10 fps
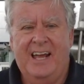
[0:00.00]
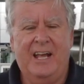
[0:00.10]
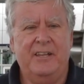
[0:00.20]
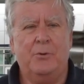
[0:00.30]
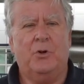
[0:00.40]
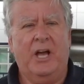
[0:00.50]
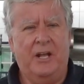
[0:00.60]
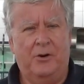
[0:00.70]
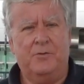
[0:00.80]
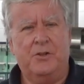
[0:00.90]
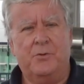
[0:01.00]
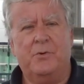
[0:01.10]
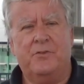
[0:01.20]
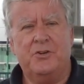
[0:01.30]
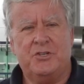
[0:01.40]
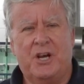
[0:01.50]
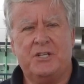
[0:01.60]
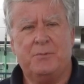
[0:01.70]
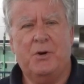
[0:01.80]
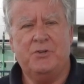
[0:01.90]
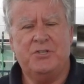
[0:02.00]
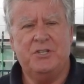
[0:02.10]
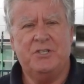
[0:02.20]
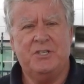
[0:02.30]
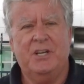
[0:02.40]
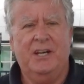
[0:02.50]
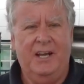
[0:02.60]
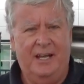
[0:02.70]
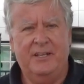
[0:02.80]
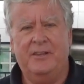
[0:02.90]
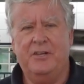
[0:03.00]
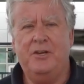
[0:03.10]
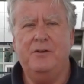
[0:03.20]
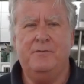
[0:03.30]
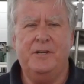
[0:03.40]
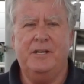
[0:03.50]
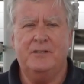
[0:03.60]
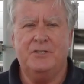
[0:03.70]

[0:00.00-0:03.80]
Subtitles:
And then we'll head over to the reverse osmosis and then the UV.